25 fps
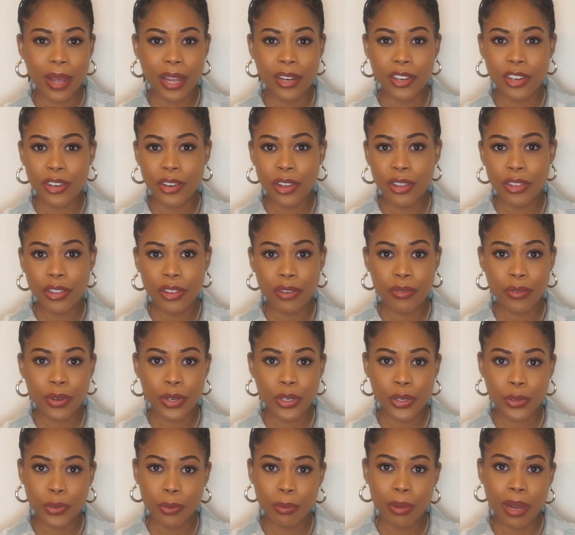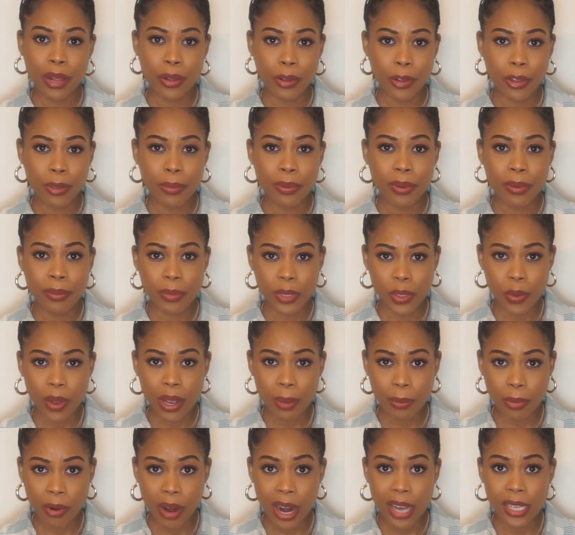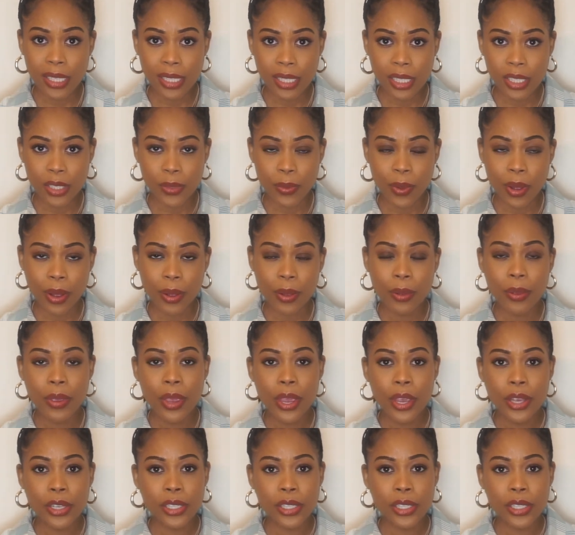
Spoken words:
and you know the original Black Opium is quite pricey as well.